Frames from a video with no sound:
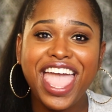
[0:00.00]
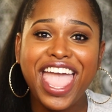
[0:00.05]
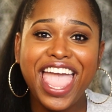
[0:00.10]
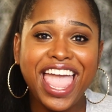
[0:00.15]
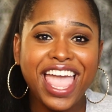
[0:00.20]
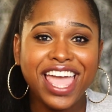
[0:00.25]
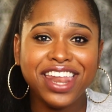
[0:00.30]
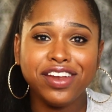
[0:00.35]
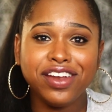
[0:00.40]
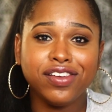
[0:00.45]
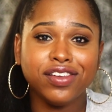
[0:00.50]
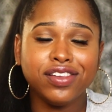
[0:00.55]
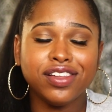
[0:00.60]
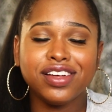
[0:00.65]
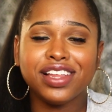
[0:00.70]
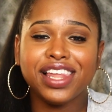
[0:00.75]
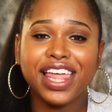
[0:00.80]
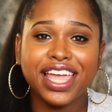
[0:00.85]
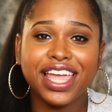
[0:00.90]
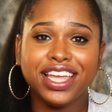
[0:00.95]
and it'll
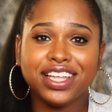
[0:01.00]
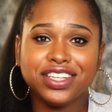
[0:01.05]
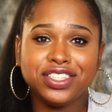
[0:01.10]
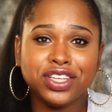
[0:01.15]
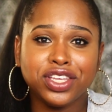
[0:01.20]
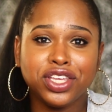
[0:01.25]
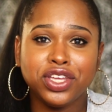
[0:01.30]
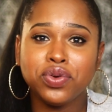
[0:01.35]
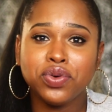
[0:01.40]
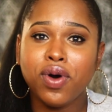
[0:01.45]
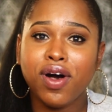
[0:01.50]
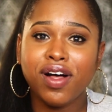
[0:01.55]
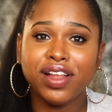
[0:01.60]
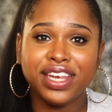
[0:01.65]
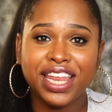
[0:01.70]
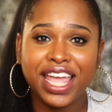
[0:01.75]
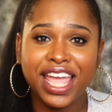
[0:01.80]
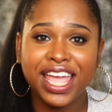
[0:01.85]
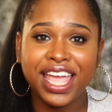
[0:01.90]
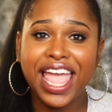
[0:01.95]
look like it took you all
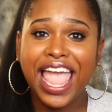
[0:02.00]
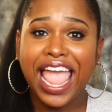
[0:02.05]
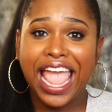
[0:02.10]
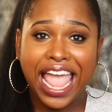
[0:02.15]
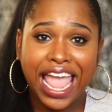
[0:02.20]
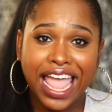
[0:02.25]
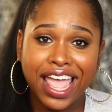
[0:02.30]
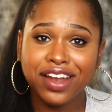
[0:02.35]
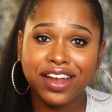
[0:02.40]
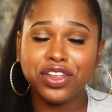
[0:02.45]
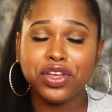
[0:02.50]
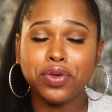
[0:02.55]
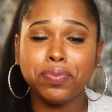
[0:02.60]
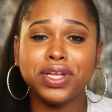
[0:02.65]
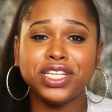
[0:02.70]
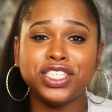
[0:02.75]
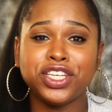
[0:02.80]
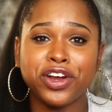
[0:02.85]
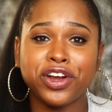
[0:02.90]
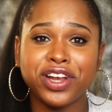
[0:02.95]
day, and you'll
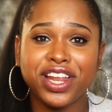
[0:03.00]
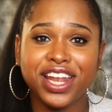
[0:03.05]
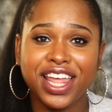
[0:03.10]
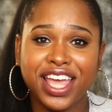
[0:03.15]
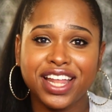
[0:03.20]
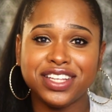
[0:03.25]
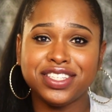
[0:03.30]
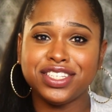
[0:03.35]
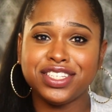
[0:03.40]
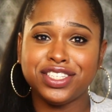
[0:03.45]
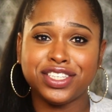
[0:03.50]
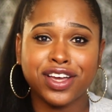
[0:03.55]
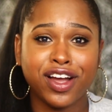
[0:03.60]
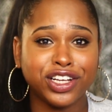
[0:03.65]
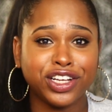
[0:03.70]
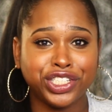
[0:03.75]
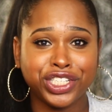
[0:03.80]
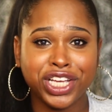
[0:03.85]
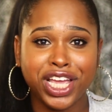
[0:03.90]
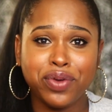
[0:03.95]
be turning heads in
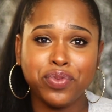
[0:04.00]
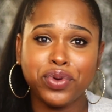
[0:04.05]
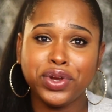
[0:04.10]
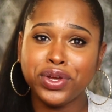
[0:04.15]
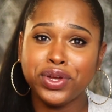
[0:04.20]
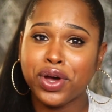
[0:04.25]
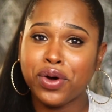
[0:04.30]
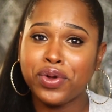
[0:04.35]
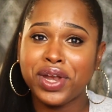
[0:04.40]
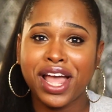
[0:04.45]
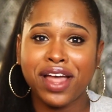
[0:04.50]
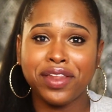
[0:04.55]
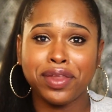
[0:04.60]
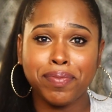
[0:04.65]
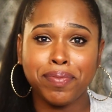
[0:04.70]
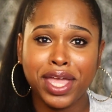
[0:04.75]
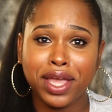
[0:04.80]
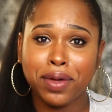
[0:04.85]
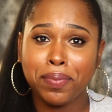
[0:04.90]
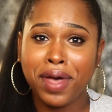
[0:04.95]
Target when you go down the
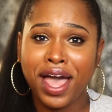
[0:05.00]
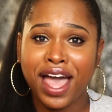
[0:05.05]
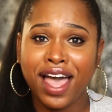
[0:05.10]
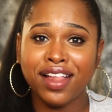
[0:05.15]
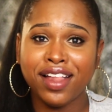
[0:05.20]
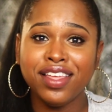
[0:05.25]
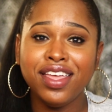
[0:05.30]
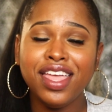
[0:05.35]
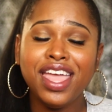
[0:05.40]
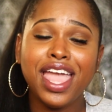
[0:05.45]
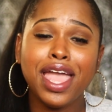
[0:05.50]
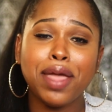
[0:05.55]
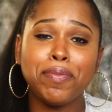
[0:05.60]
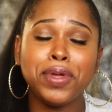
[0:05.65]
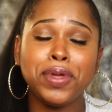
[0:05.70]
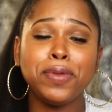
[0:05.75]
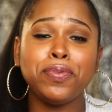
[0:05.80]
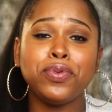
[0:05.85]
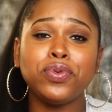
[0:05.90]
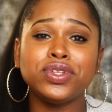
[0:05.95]
makeup aisle, and
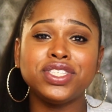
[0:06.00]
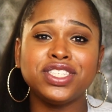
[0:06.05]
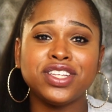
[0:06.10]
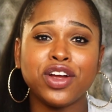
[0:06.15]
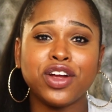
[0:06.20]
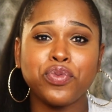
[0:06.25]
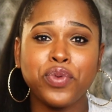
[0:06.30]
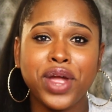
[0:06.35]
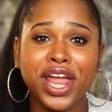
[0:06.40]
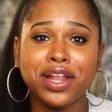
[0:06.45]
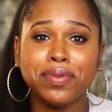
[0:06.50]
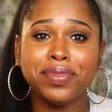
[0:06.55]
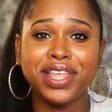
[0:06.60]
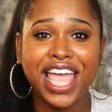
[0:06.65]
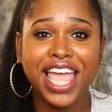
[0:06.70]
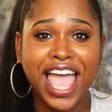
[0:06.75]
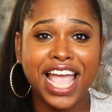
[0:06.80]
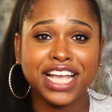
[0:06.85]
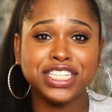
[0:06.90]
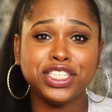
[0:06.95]
people will start randomly
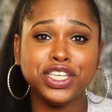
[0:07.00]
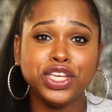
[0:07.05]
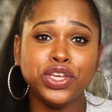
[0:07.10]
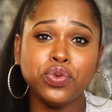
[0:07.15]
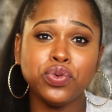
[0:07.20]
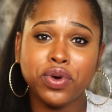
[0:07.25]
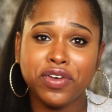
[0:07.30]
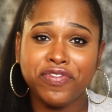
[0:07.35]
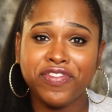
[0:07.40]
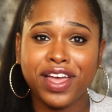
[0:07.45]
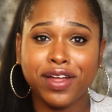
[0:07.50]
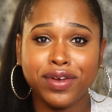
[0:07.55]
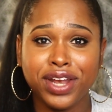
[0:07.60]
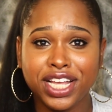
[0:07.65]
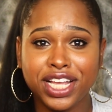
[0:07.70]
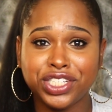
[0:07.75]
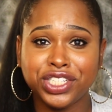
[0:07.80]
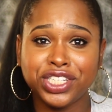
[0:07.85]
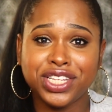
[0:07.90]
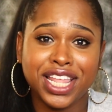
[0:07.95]
asking you what
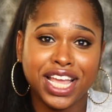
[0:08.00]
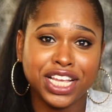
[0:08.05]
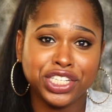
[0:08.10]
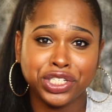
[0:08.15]
foundation they